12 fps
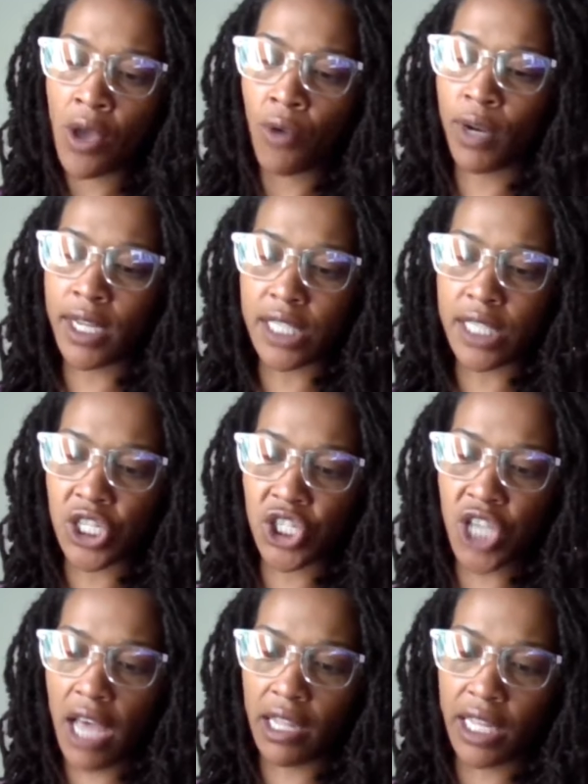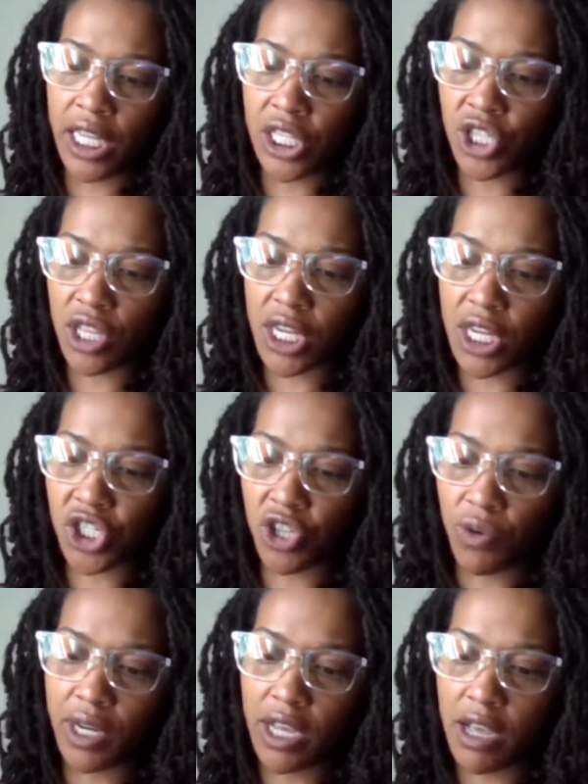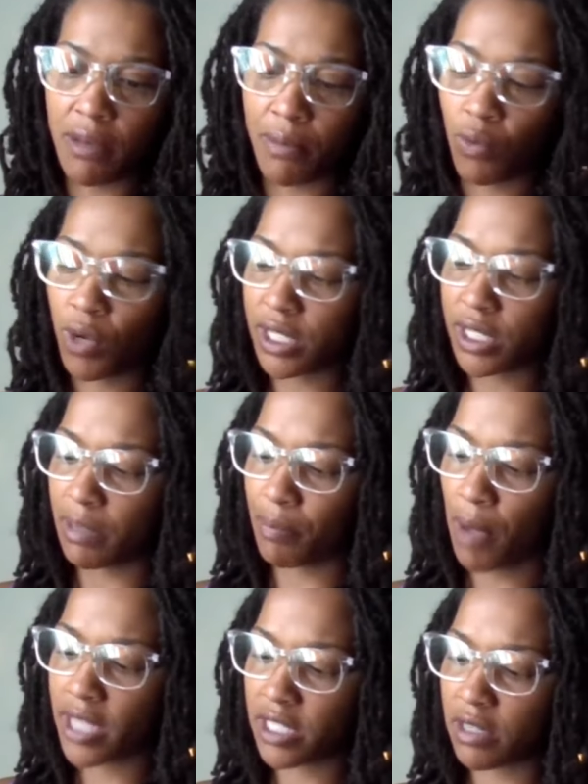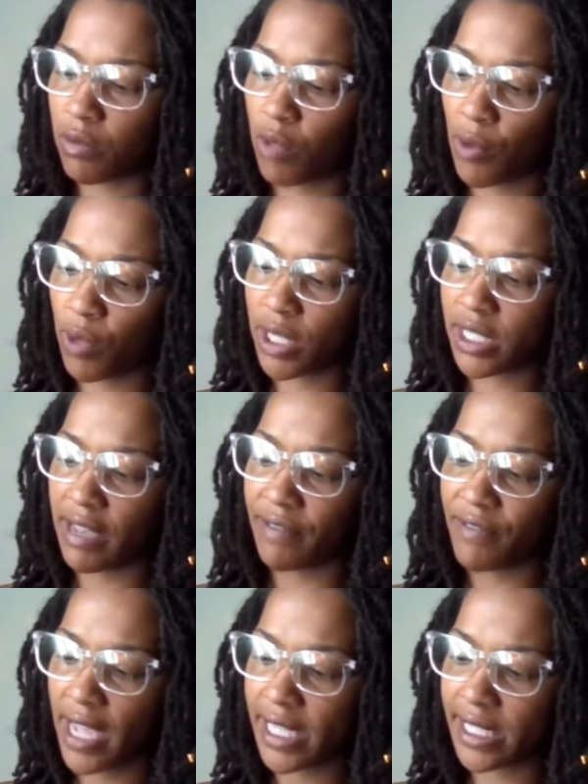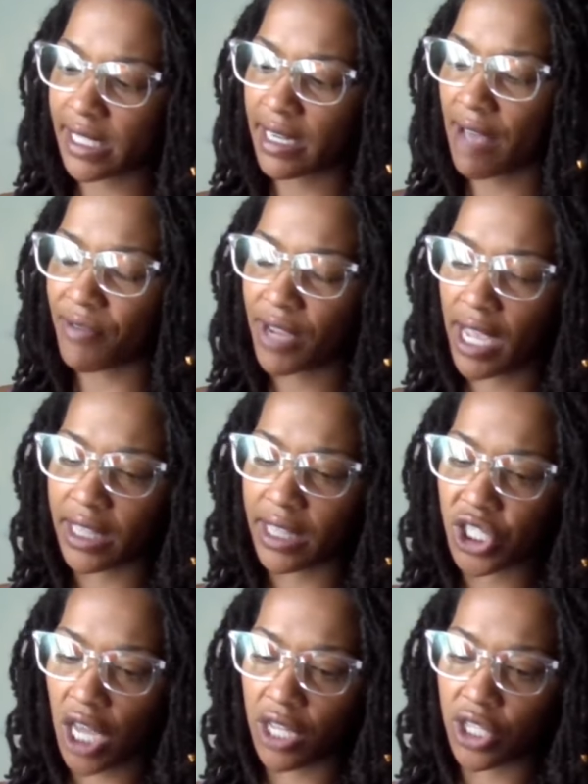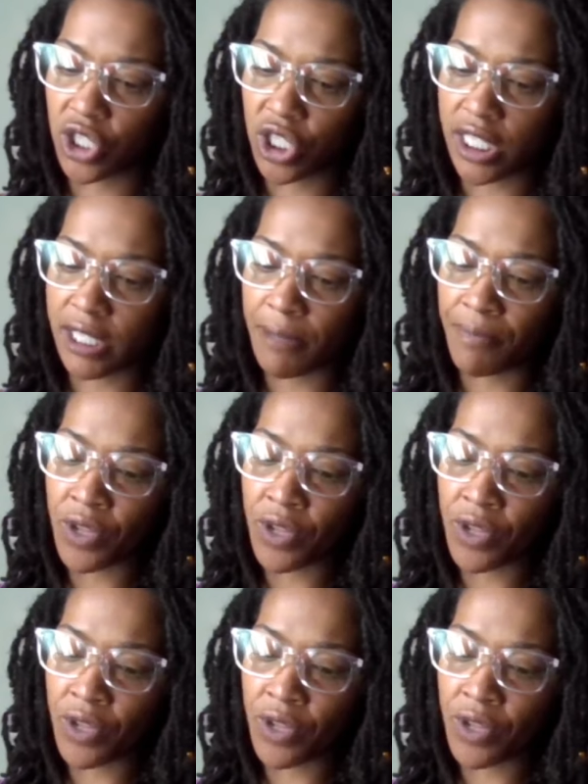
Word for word: What is the challenge that is showing up? What is the poss- like what is the advice to navigate the challenges?